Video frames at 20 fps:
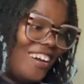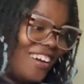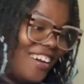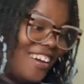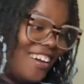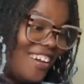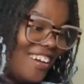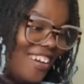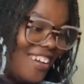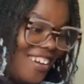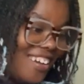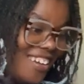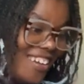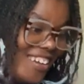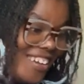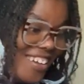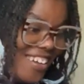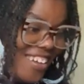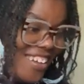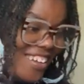
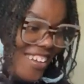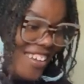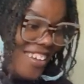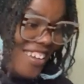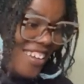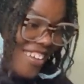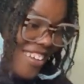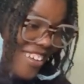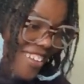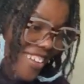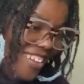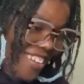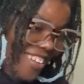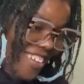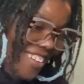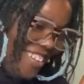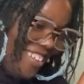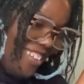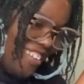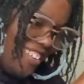
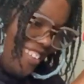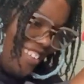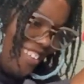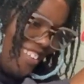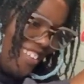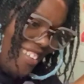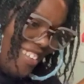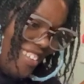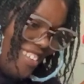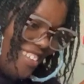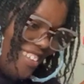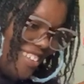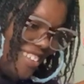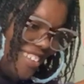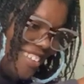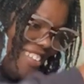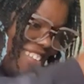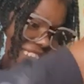(silence)